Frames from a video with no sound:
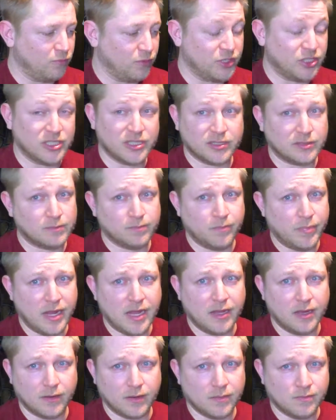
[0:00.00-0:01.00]
which is
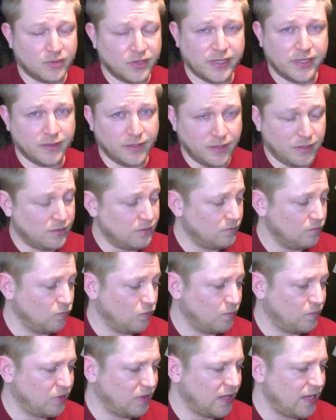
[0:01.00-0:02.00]
being completely
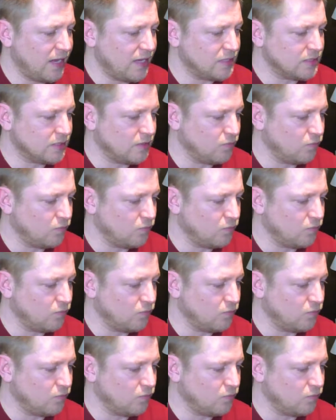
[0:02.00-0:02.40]
replaced